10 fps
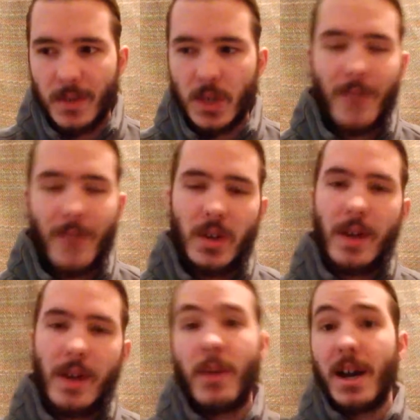So I feel
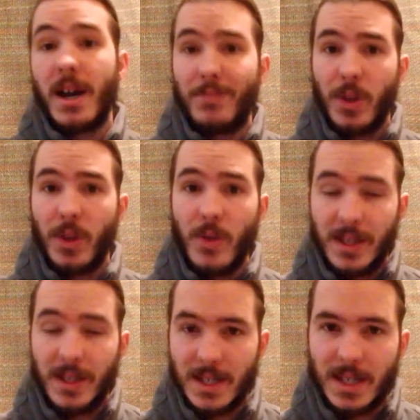like by uploading
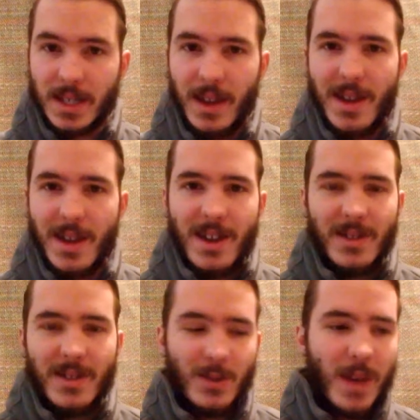this
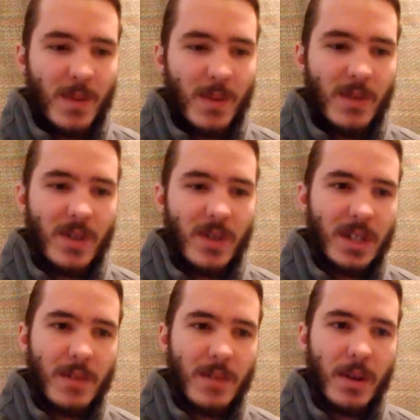will make me really
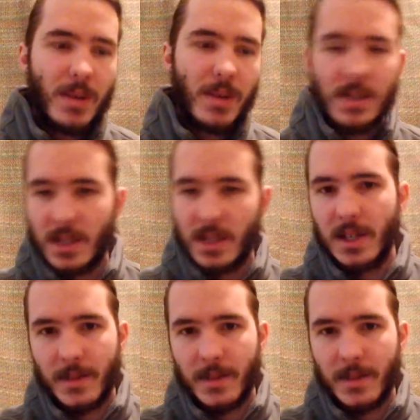get my butt into gear.